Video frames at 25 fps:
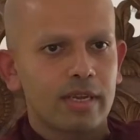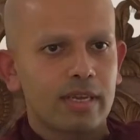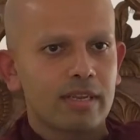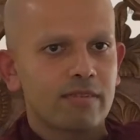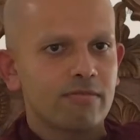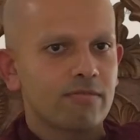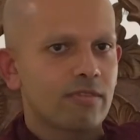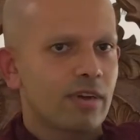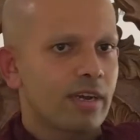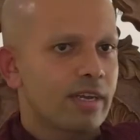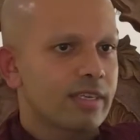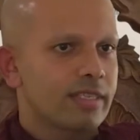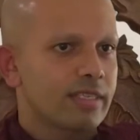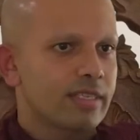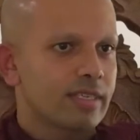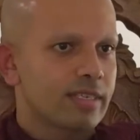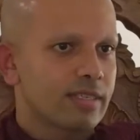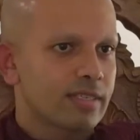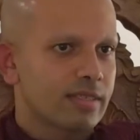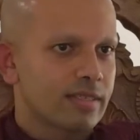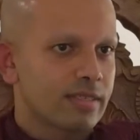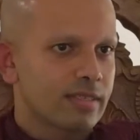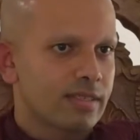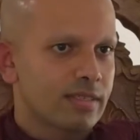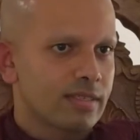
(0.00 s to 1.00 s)

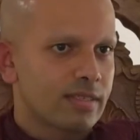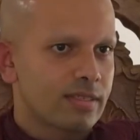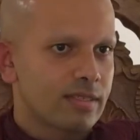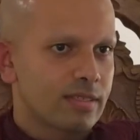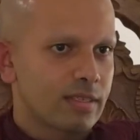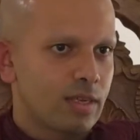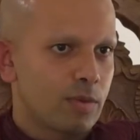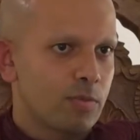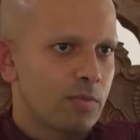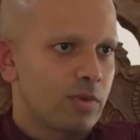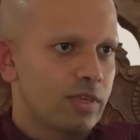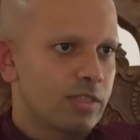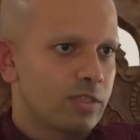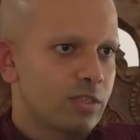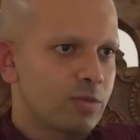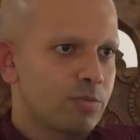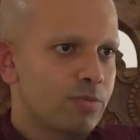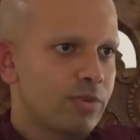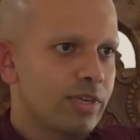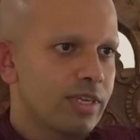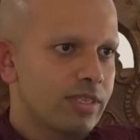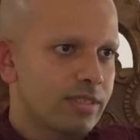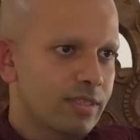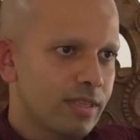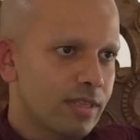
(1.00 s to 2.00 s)
inviting someone to
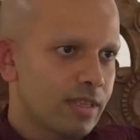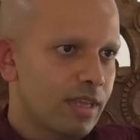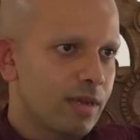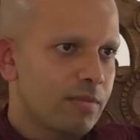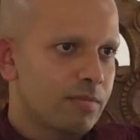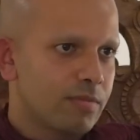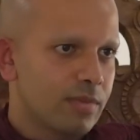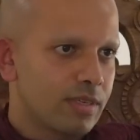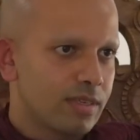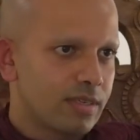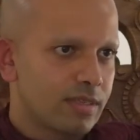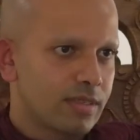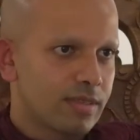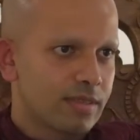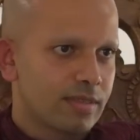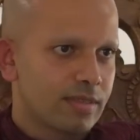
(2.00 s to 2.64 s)
preach the Dhamma,